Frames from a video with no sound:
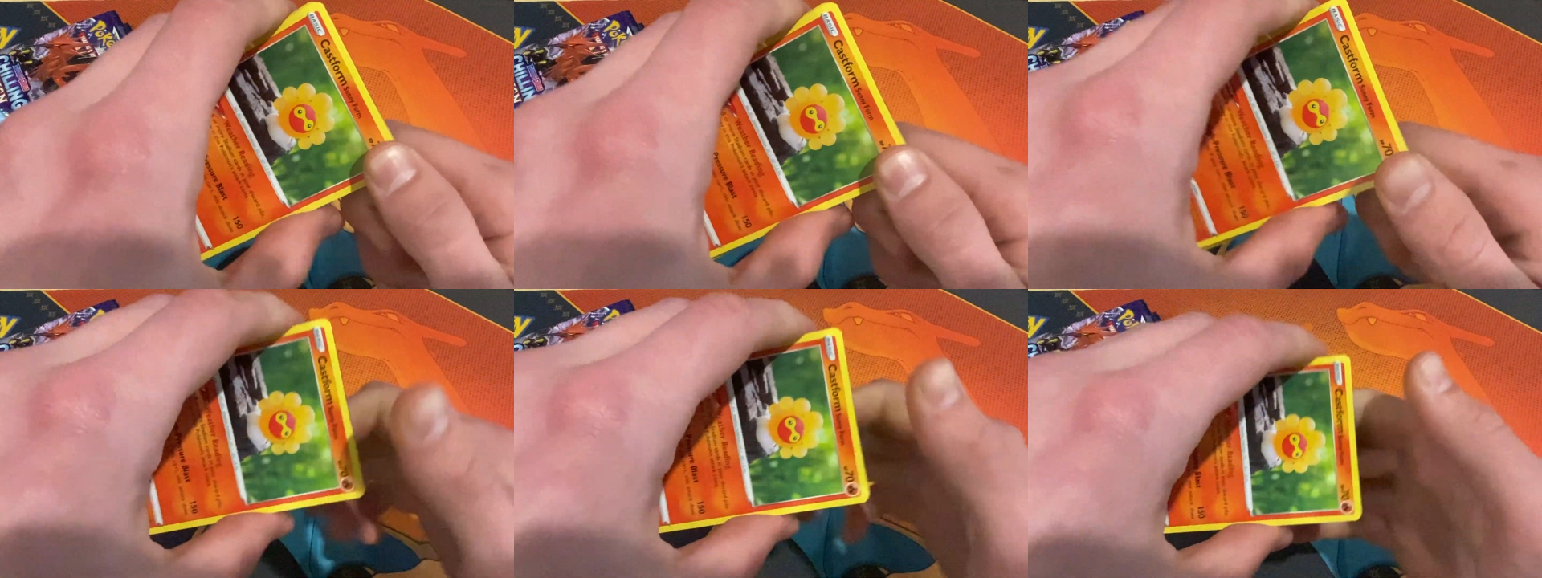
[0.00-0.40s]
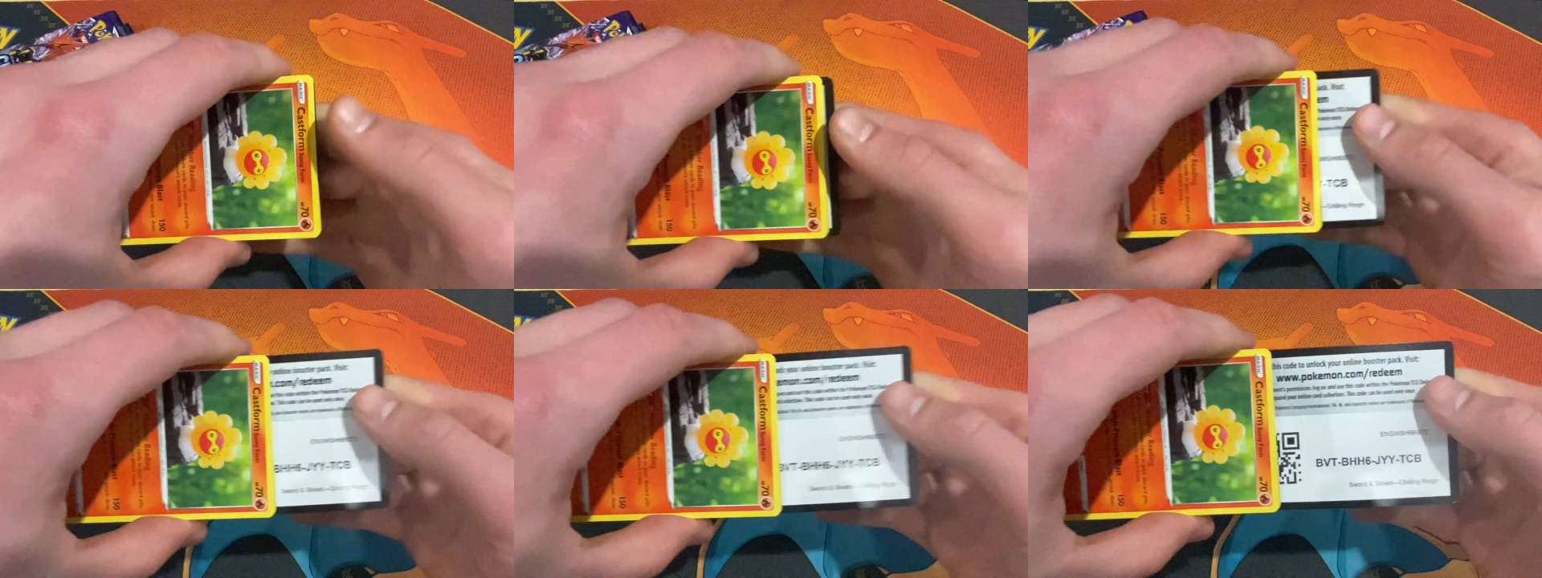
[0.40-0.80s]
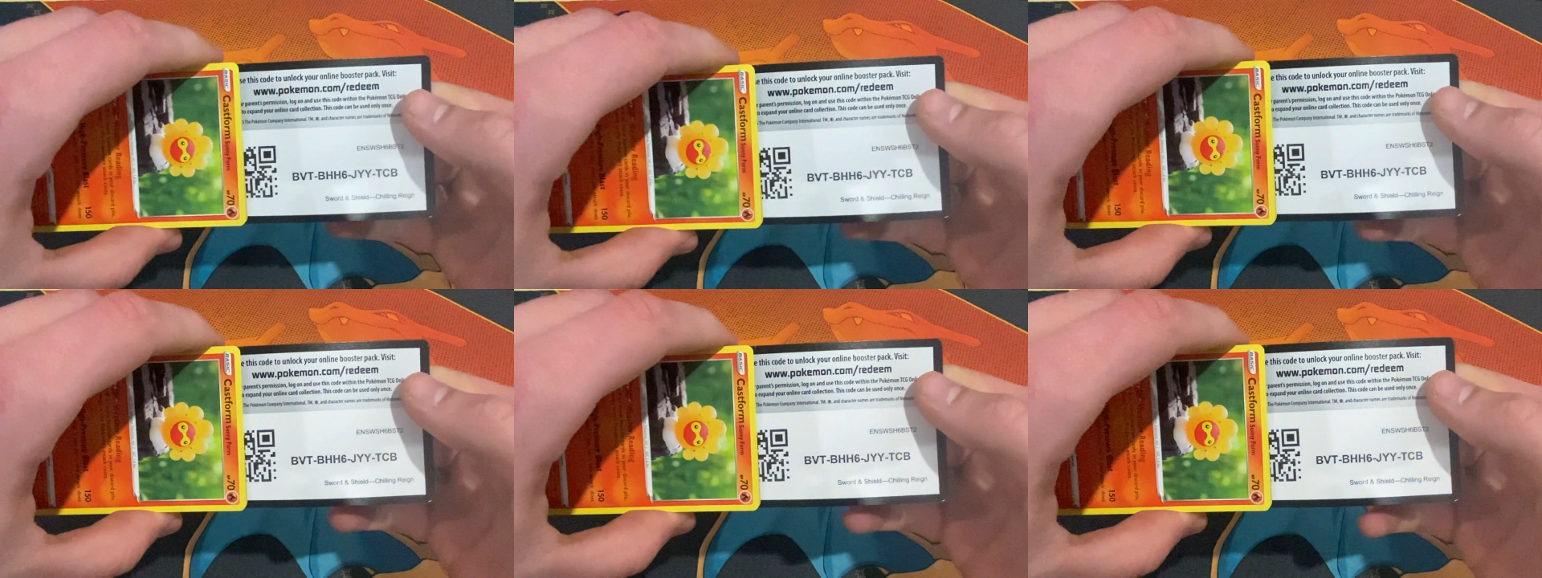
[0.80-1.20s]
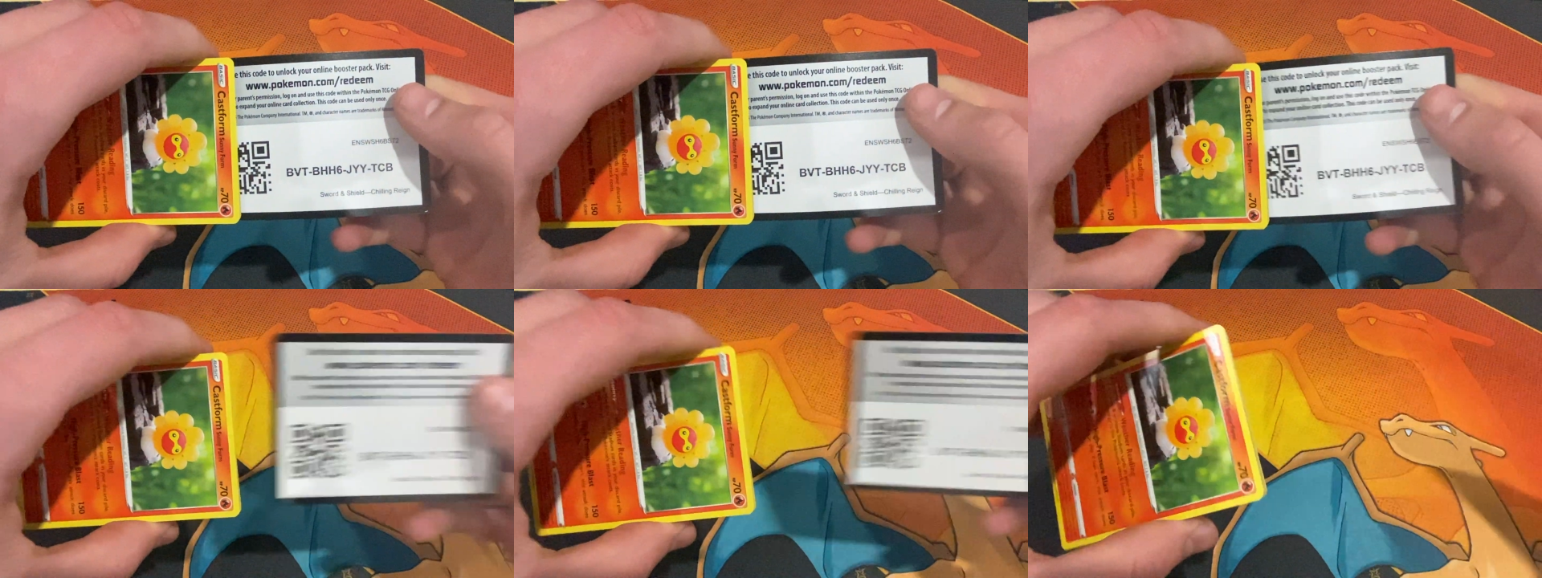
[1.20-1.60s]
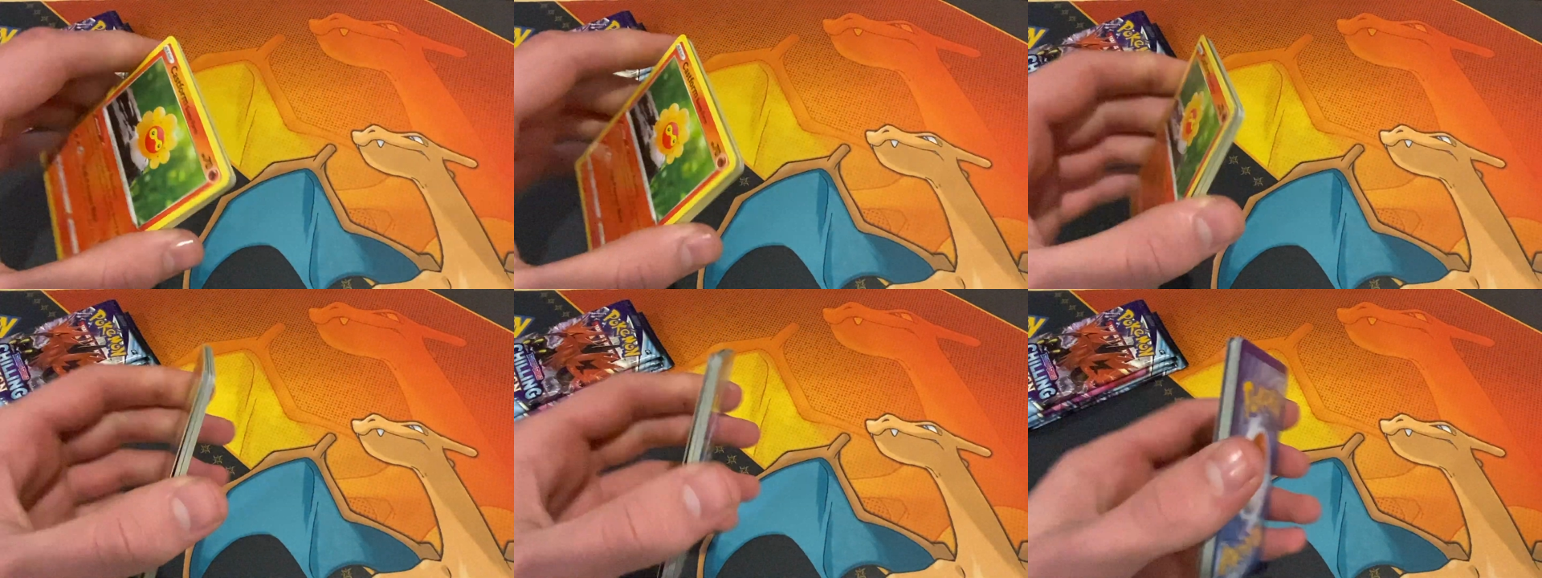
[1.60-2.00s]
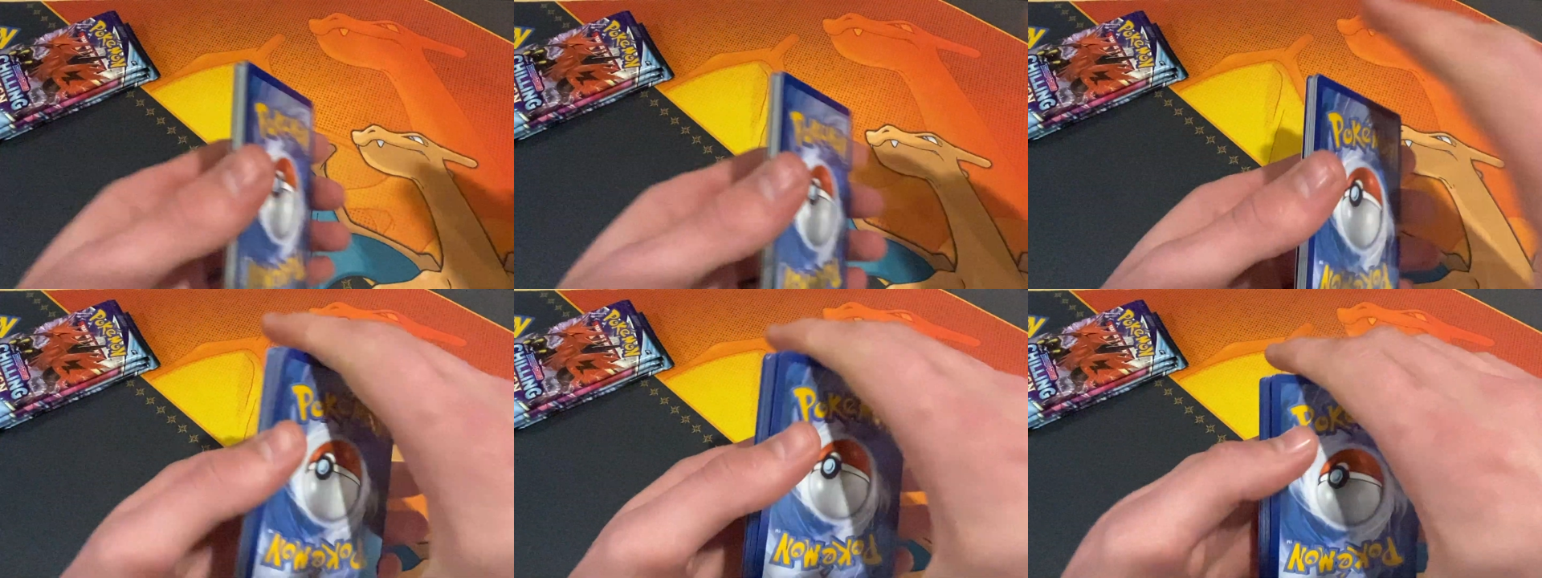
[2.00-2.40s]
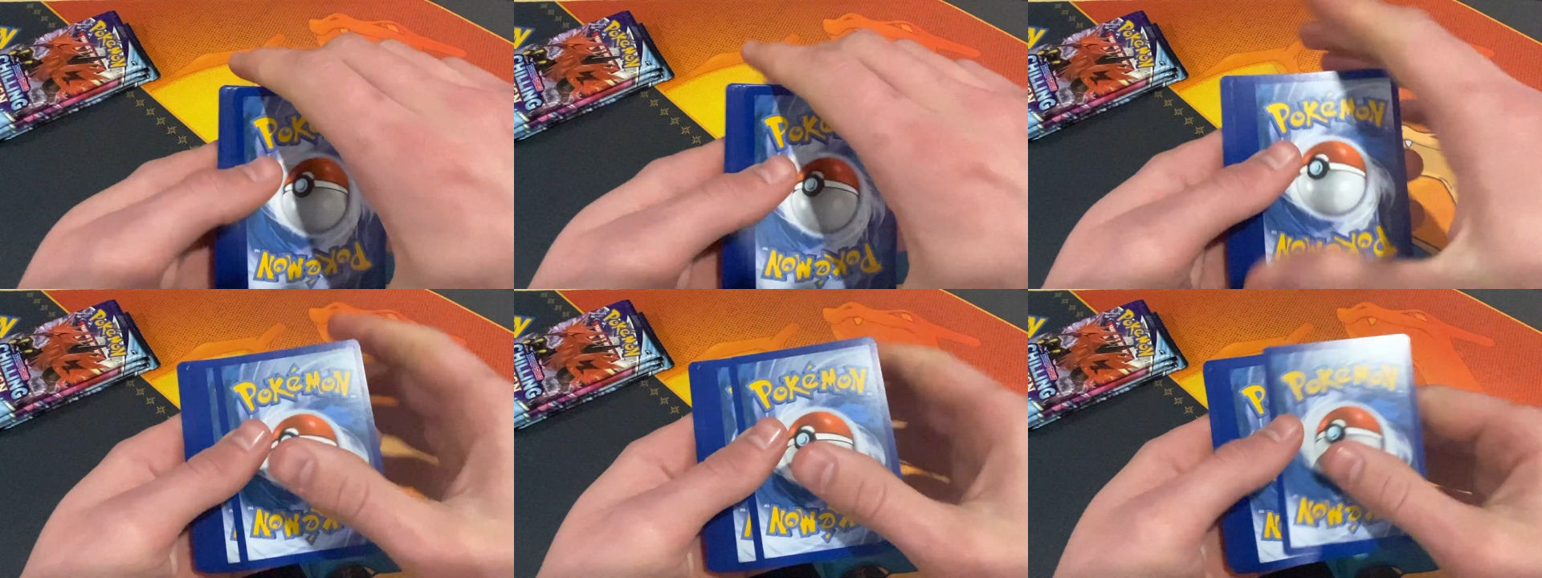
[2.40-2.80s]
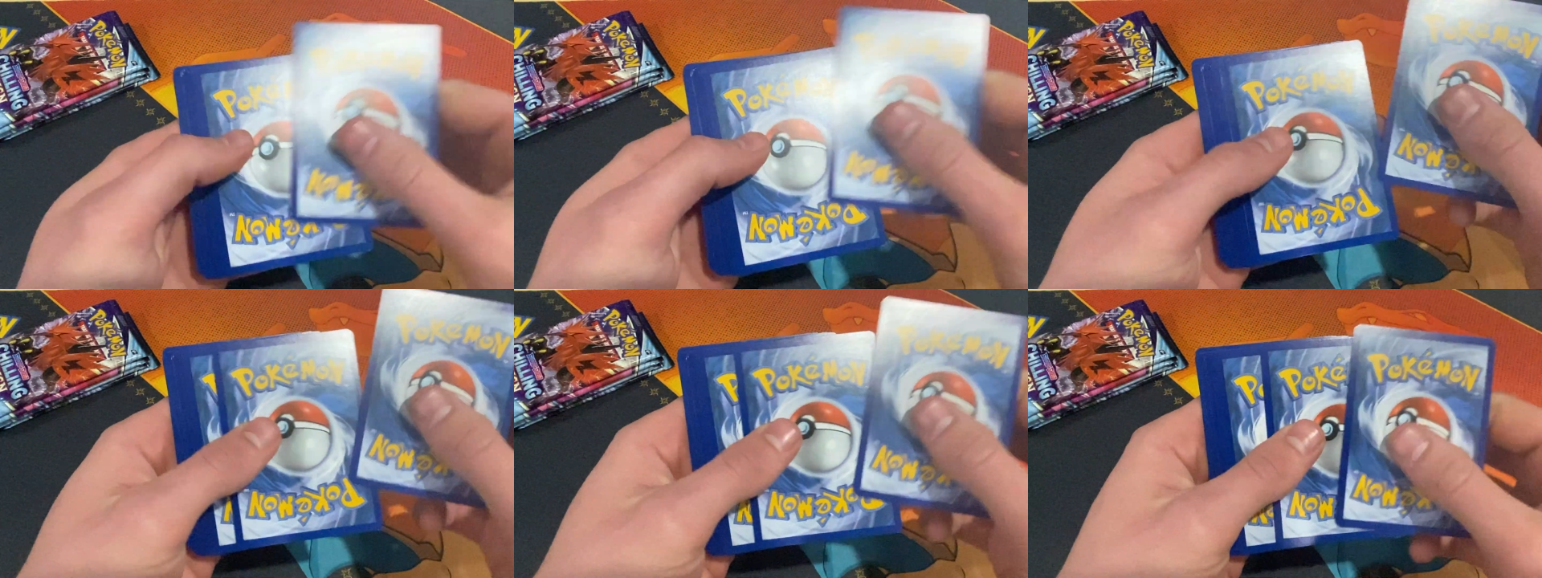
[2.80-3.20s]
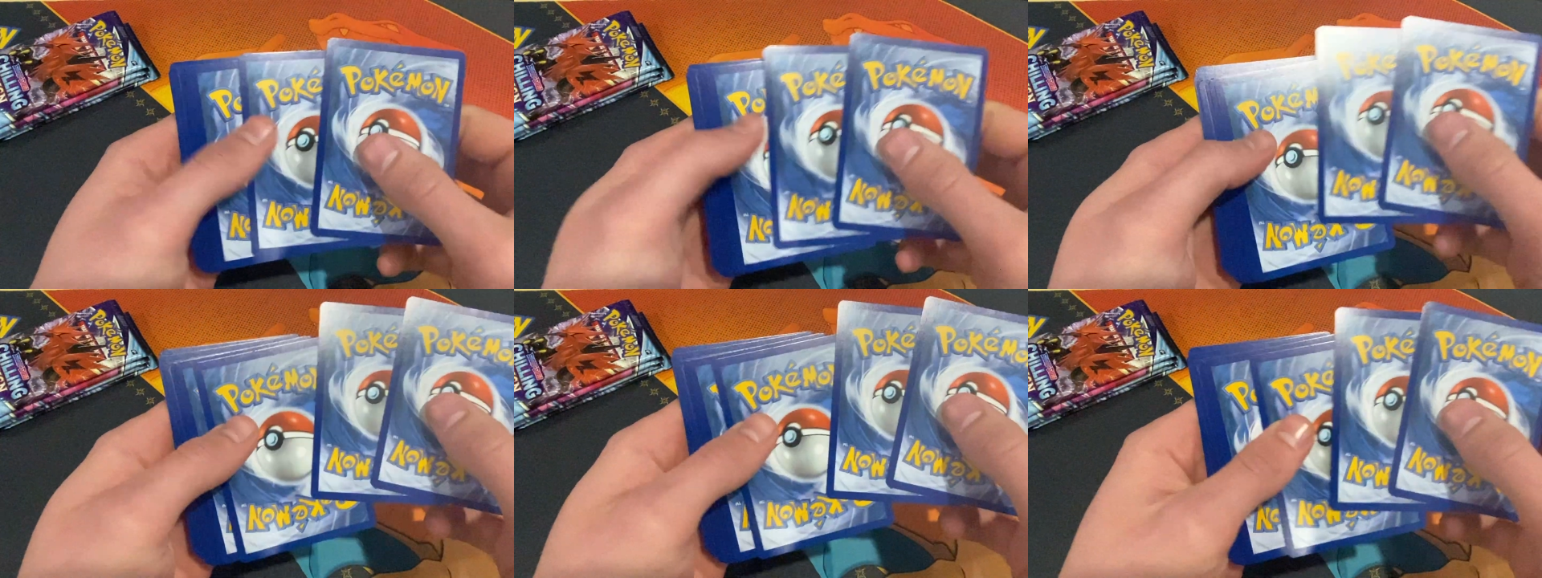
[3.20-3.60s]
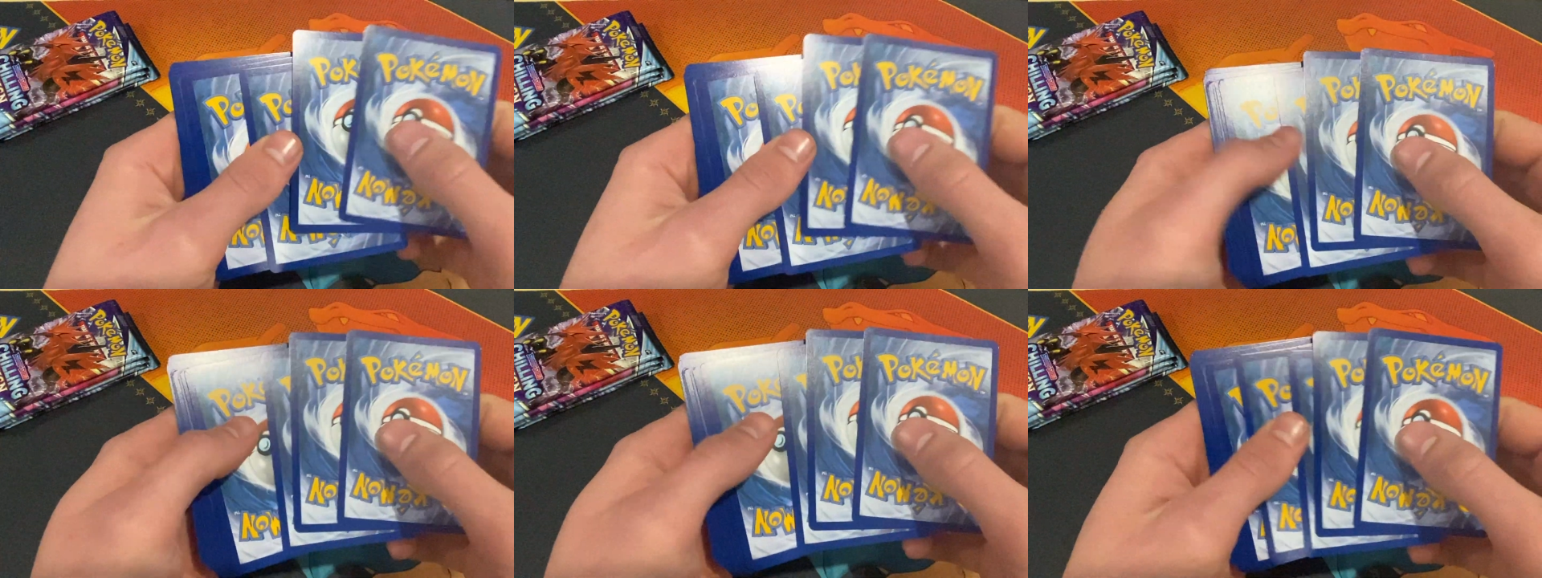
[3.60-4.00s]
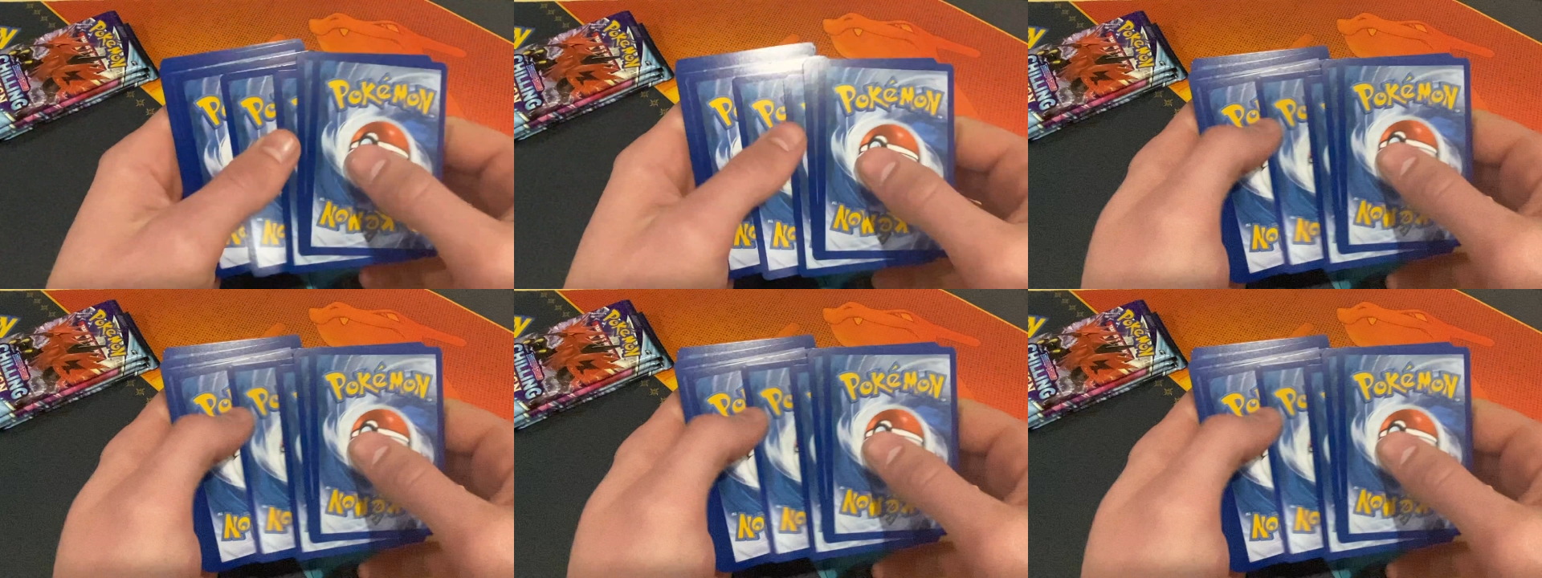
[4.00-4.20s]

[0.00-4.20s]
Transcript: (no speaker visible)